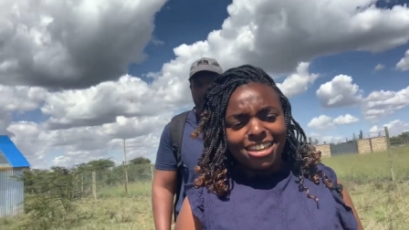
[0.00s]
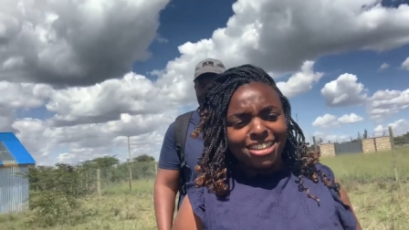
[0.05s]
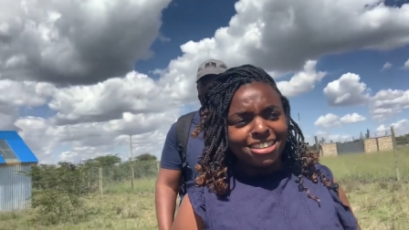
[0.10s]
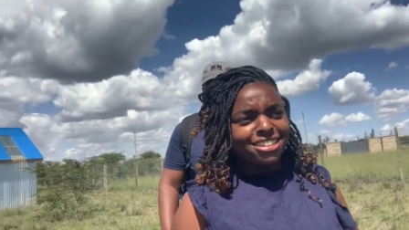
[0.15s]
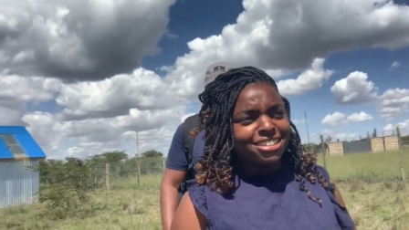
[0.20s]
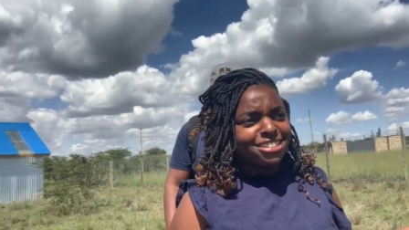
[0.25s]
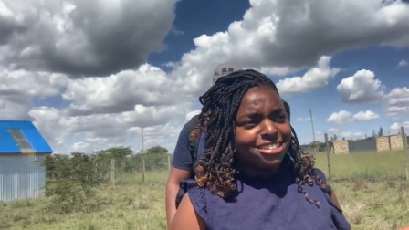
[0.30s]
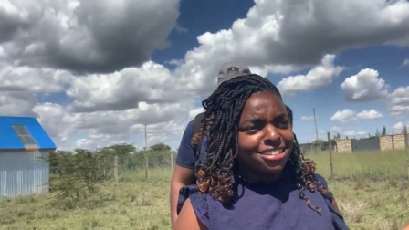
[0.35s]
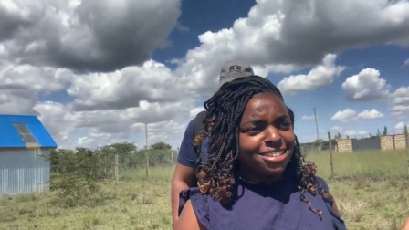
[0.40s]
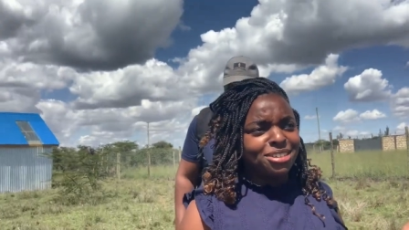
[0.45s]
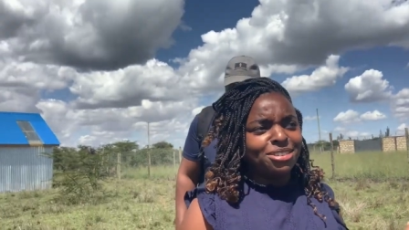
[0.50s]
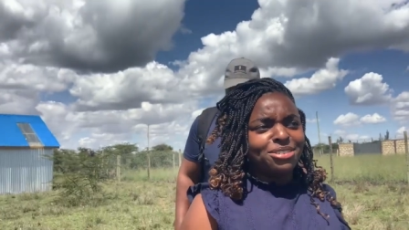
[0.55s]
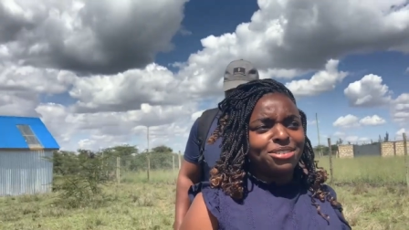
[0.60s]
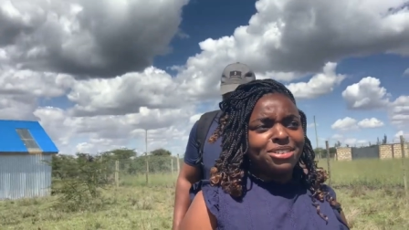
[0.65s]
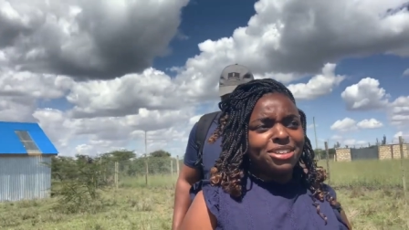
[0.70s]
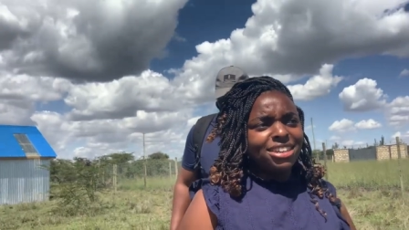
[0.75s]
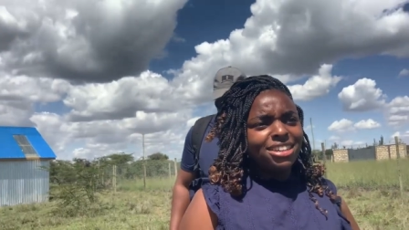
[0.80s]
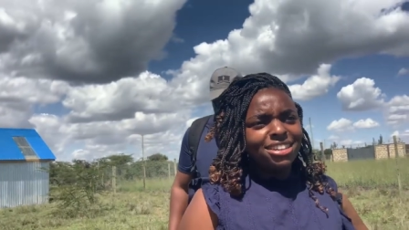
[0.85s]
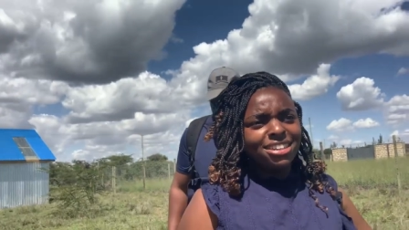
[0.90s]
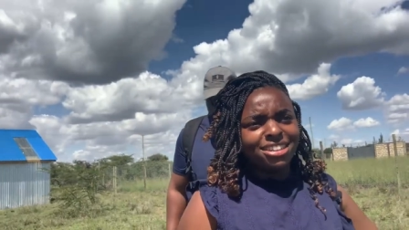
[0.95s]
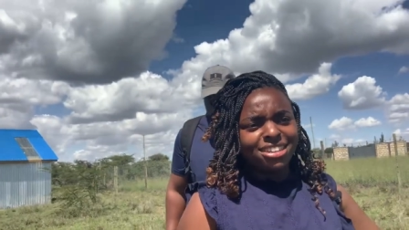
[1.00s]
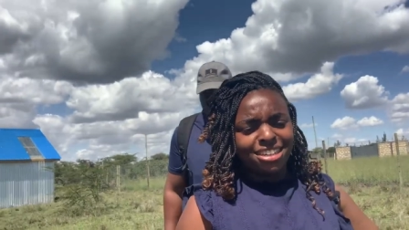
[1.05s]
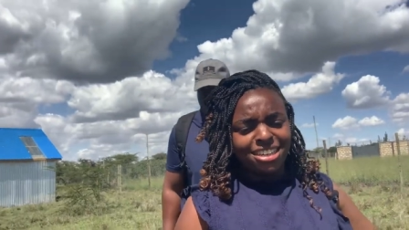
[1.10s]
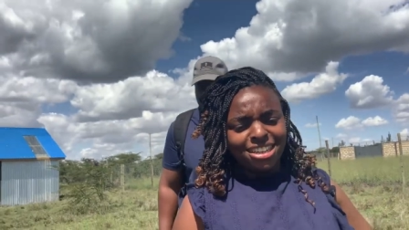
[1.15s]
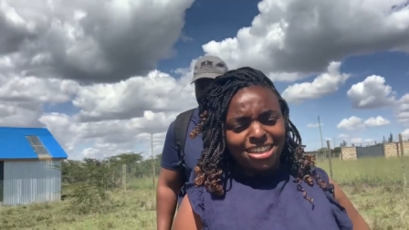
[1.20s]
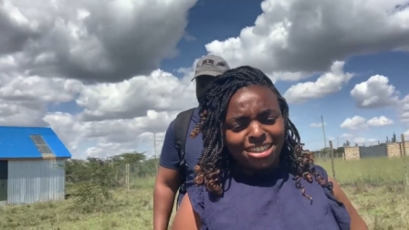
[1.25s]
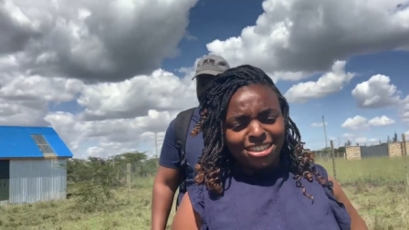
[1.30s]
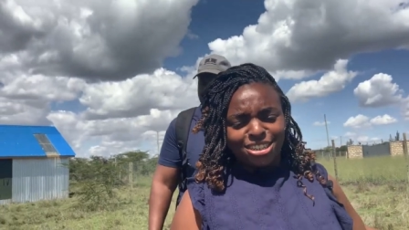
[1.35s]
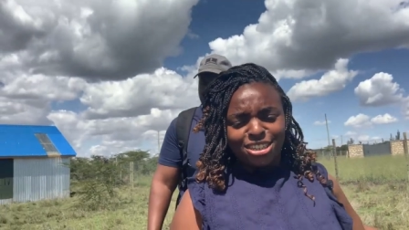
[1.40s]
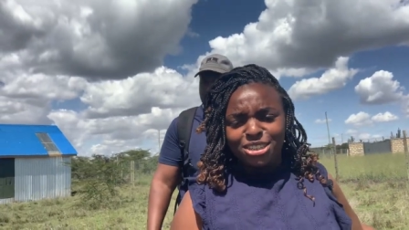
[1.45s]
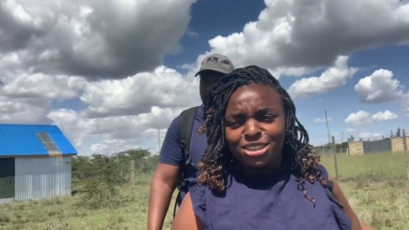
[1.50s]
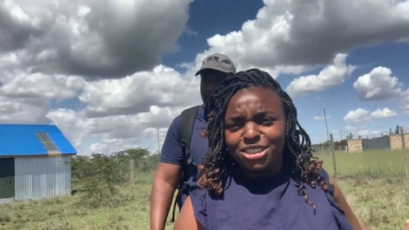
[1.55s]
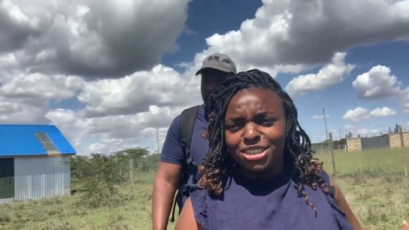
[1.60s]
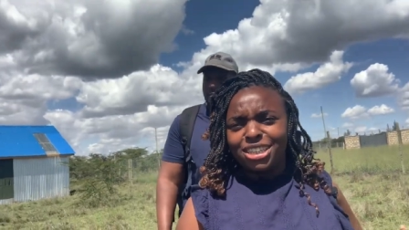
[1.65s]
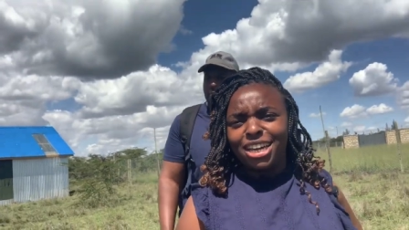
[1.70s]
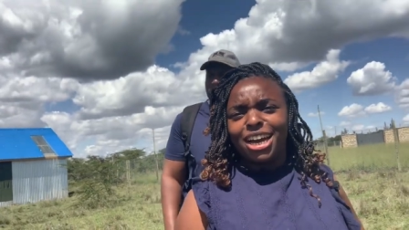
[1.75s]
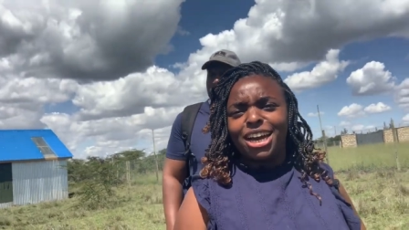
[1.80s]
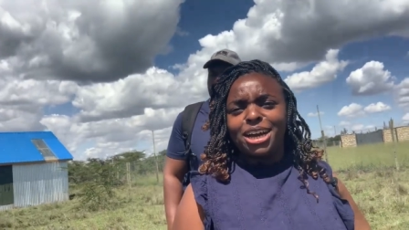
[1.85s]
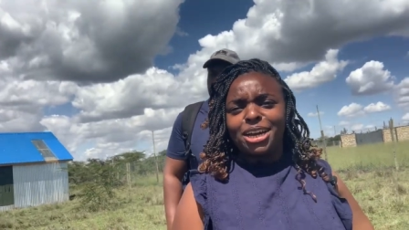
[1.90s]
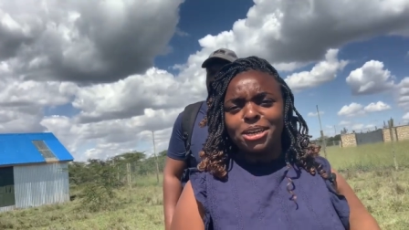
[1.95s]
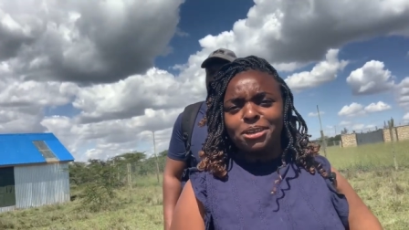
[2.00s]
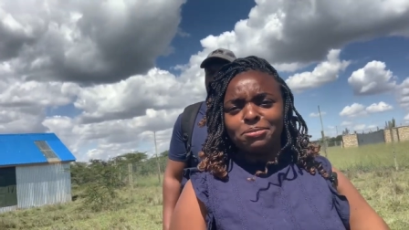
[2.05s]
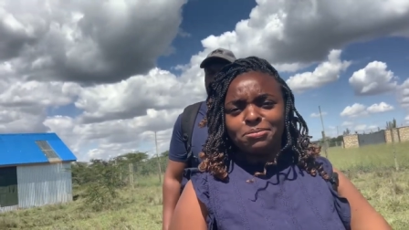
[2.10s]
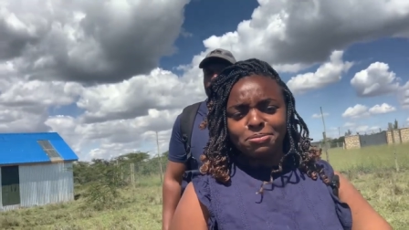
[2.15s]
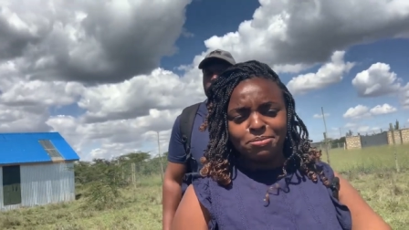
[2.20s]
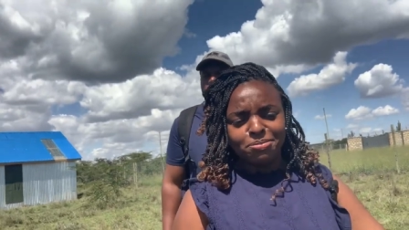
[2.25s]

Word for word: the scenery, take your time,